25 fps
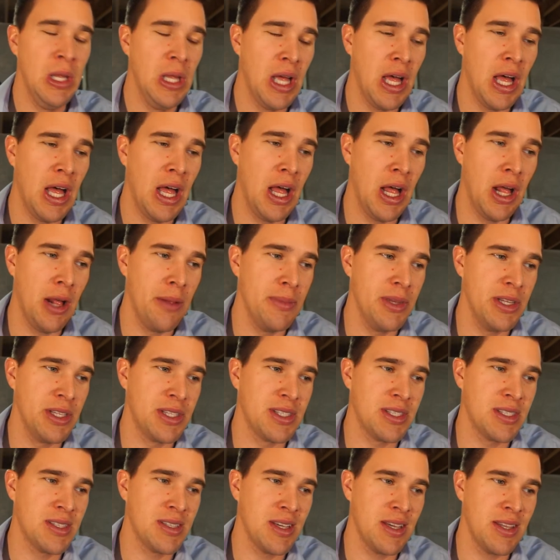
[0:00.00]
Um,
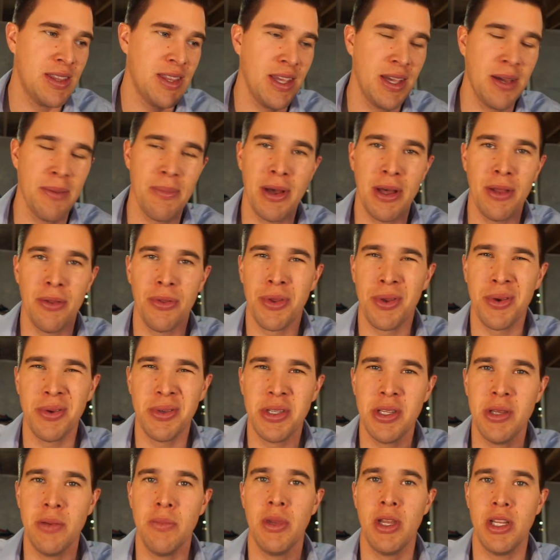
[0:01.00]
it's, I think, about
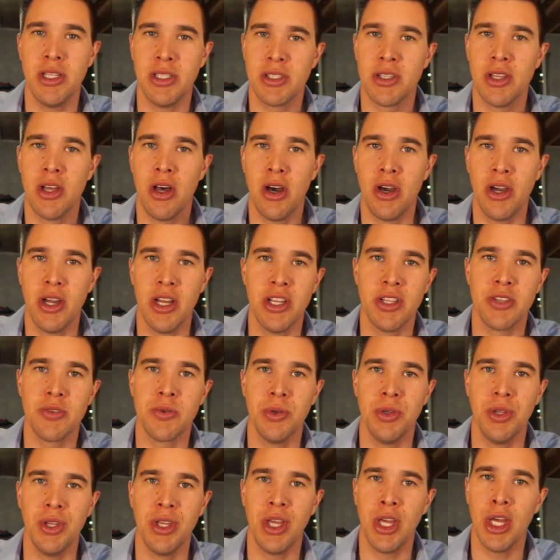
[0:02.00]
13 minutes long, and it's
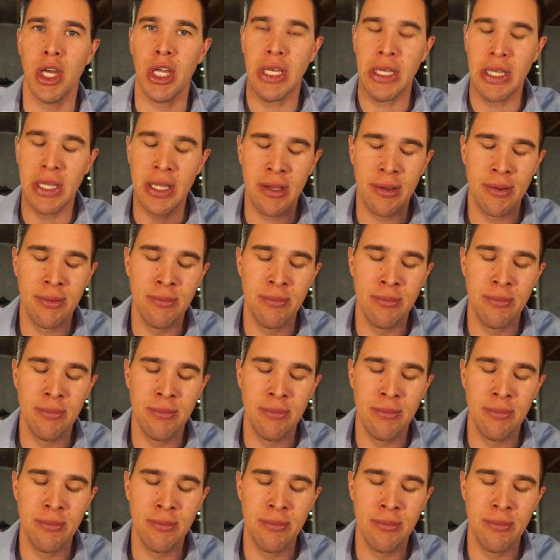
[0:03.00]
really good.